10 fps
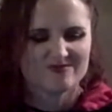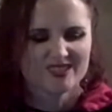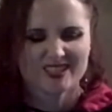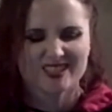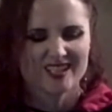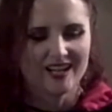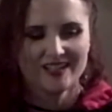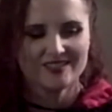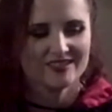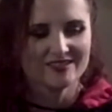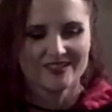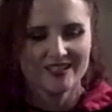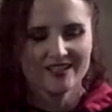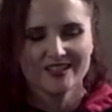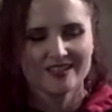just kind of
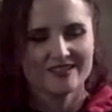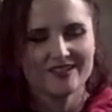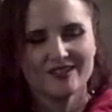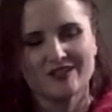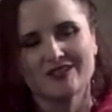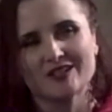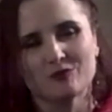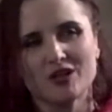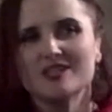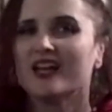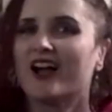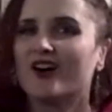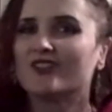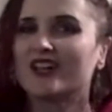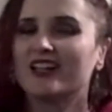like run
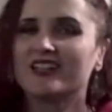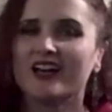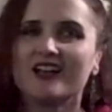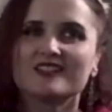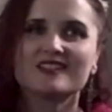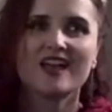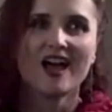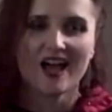down, I guess.